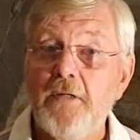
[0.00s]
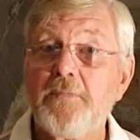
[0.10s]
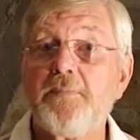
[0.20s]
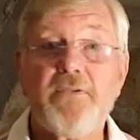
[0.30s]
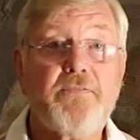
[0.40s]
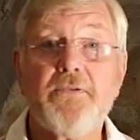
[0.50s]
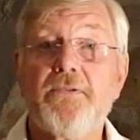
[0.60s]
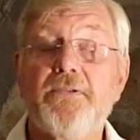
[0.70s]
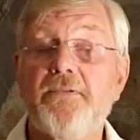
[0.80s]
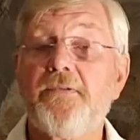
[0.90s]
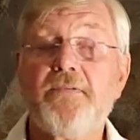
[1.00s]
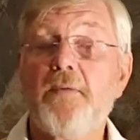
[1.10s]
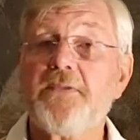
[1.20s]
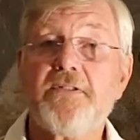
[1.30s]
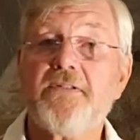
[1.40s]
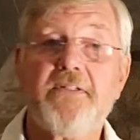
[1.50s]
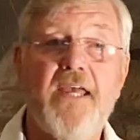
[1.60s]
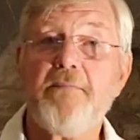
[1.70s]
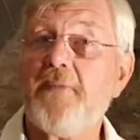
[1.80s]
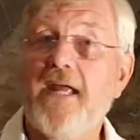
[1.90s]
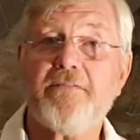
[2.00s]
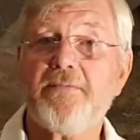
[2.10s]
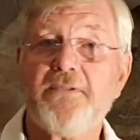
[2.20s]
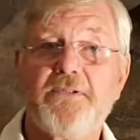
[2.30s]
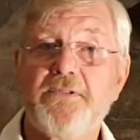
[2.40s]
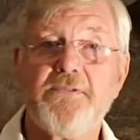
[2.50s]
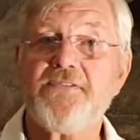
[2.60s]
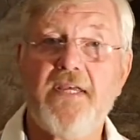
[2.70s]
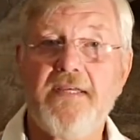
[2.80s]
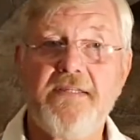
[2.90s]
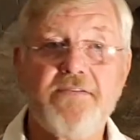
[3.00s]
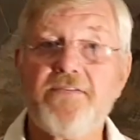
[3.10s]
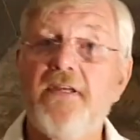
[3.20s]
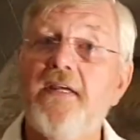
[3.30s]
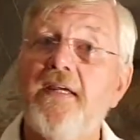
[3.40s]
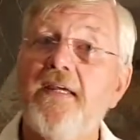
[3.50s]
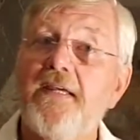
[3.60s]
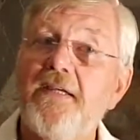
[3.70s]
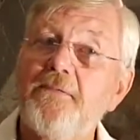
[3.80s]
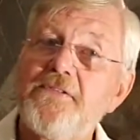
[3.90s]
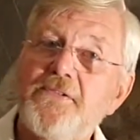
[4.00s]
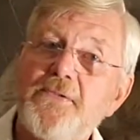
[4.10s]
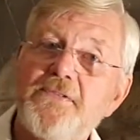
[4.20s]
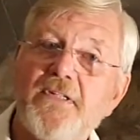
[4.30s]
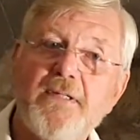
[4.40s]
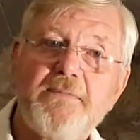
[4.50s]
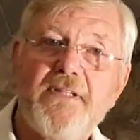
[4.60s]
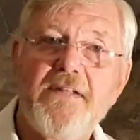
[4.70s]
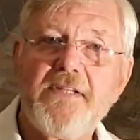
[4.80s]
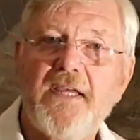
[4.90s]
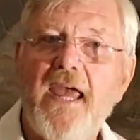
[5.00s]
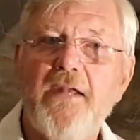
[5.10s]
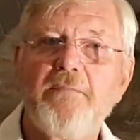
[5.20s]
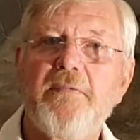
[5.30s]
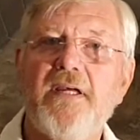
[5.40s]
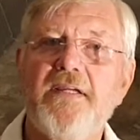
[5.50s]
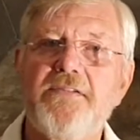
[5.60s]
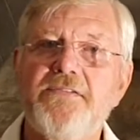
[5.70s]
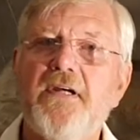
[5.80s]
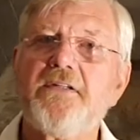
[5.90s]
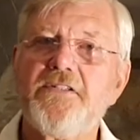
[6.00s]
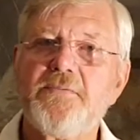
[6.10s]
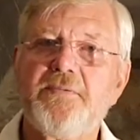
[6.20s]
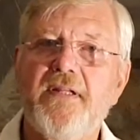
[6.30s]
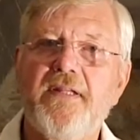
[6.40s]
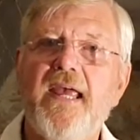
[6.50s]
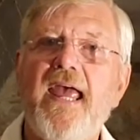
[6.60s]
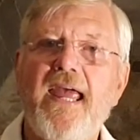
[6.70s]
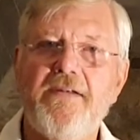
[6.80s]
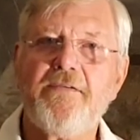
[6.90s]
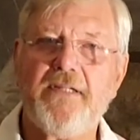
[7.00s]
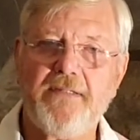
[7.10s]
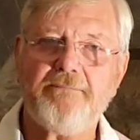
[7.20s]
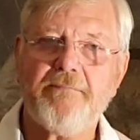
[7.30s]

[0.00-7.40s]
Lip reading: But before Robert could get back from the Crusades, he was usurped yet again by his youngest brother Henry.